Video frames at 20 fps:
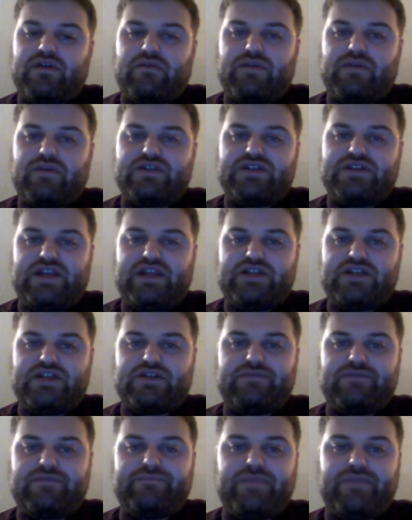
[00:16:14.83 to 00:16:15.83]

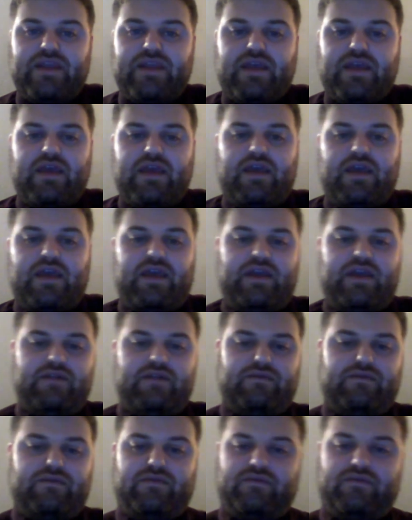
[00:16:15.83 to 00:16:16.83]
origination.
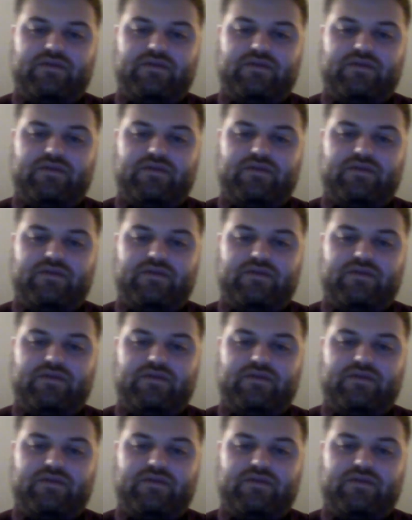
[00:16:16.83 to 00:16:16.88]
And